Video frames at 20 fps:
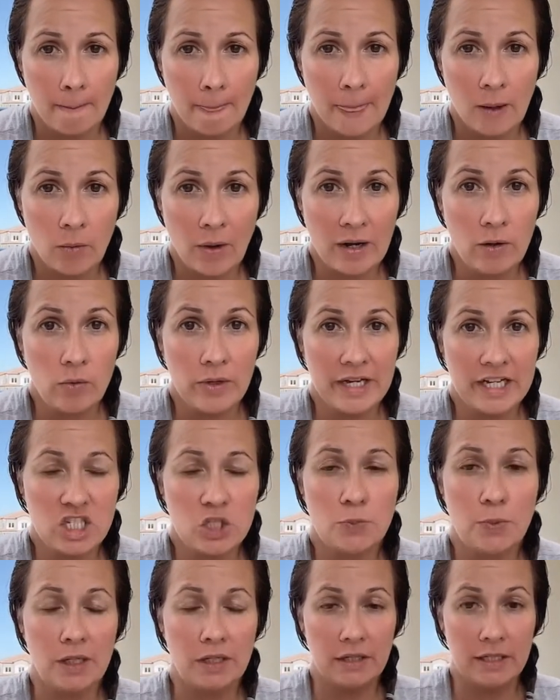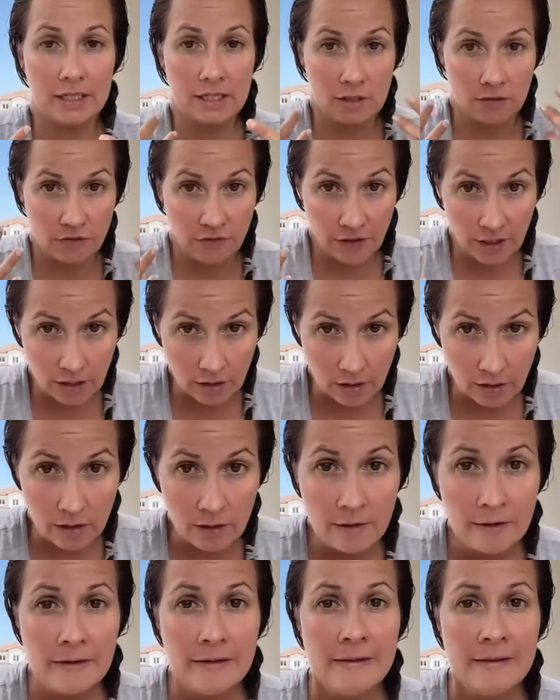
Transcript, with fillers: right? We experience fear,